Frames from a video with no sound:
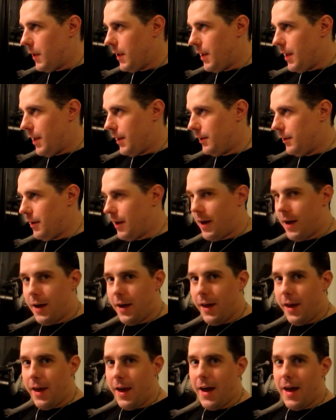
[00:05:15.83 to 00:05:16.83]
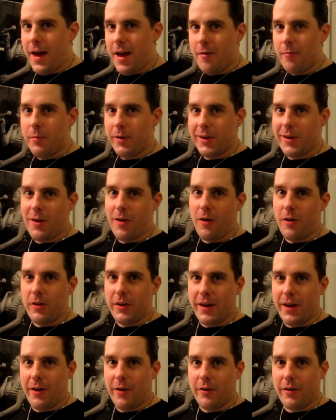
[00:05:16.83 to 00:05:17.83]
and I have been
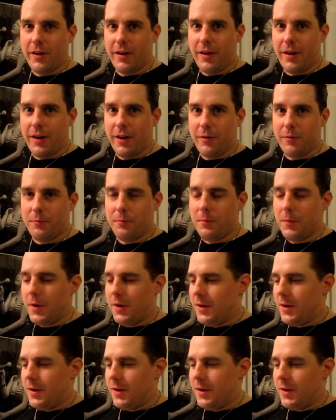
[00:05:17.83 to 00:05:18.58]
called out on